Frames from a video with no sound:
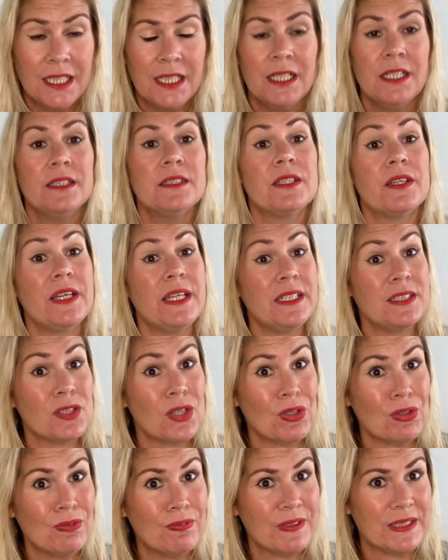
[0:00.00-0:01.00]
So he's
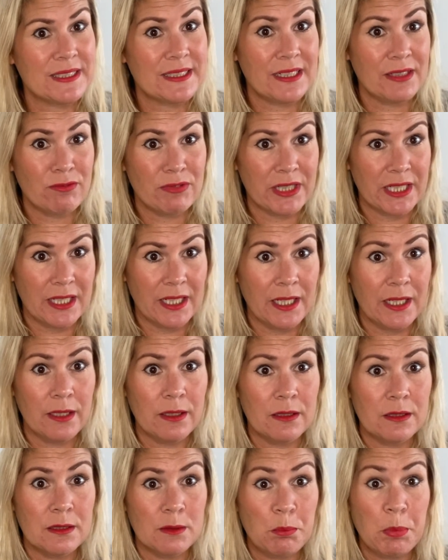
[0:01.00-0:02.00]
obviously really
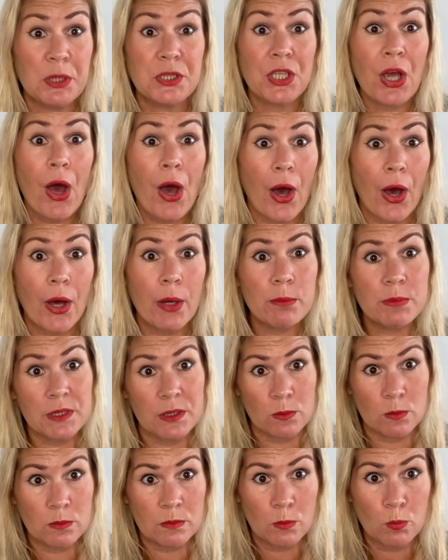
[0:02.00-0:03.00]
perturbed
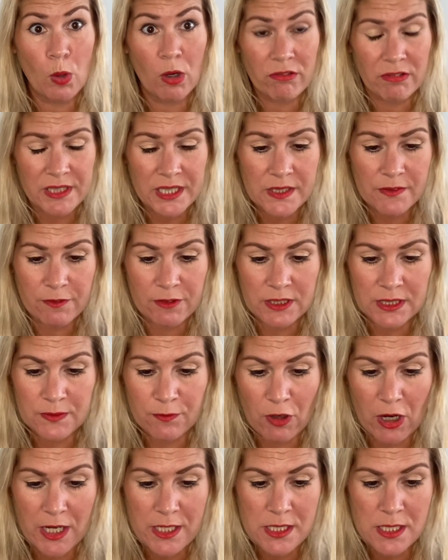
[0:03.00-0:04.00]
and worried for his
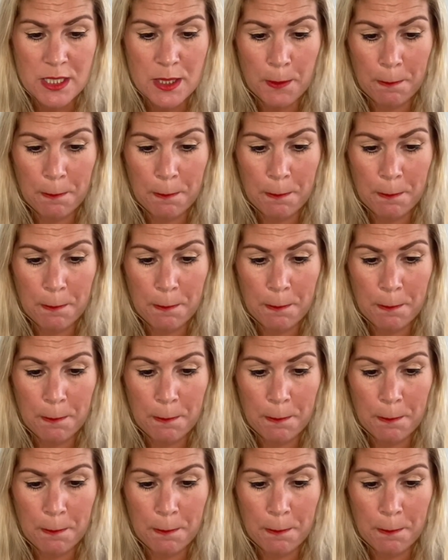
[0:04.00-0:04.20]
friend.